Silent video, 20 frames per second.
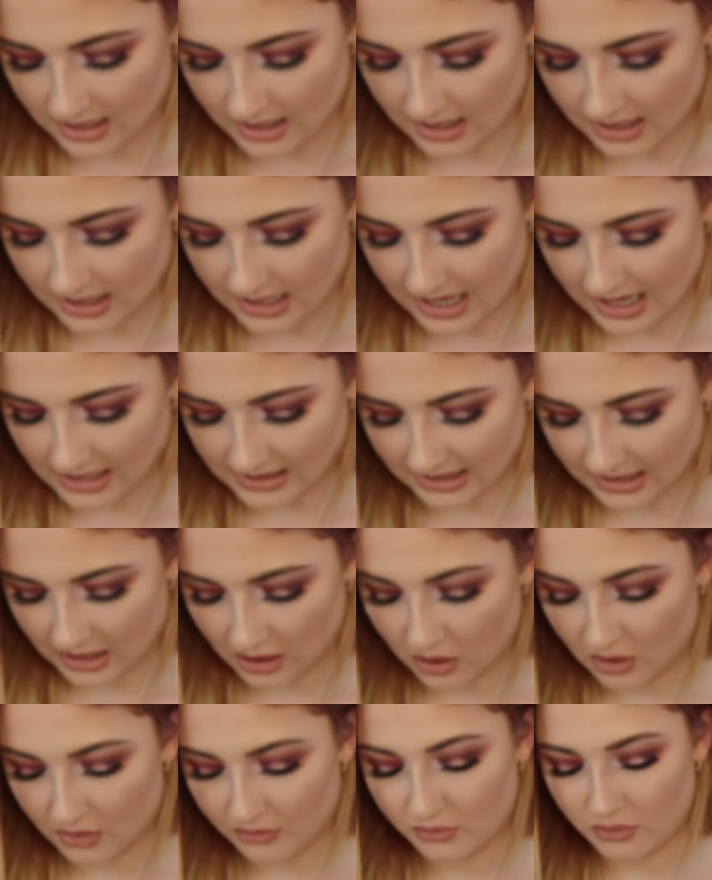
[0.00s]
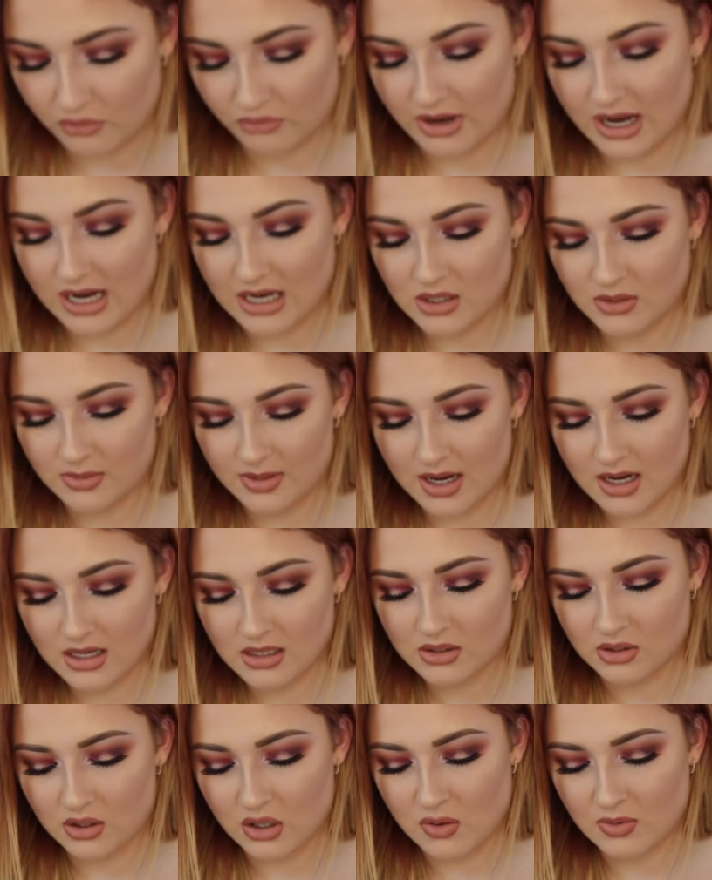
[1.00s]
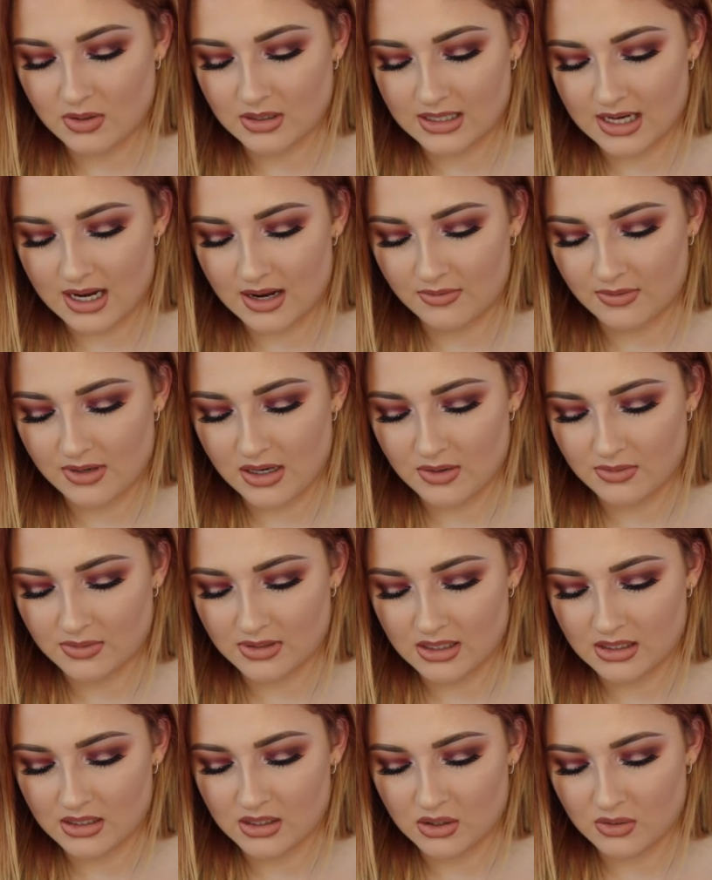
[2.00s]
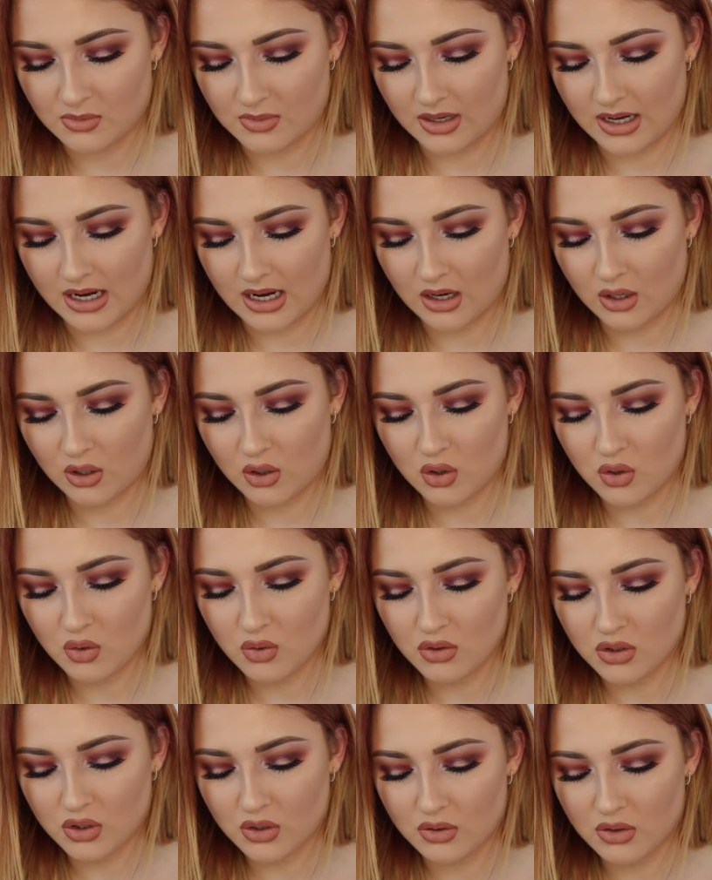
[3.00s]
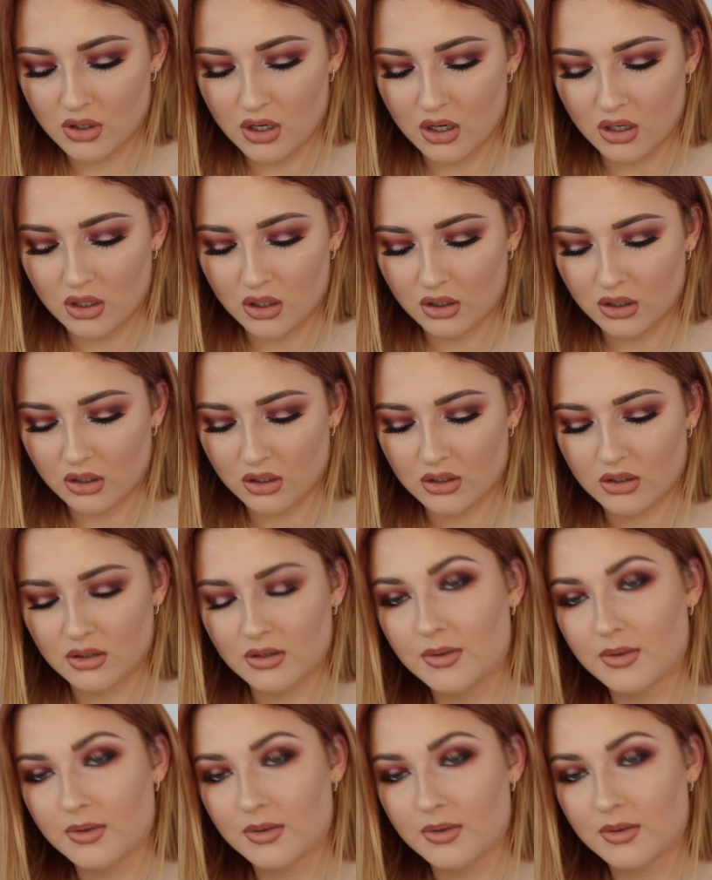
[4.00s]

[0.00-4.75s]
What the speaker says: And it has like a lot of grey to it, so you could definitely use this to do a cool tone look.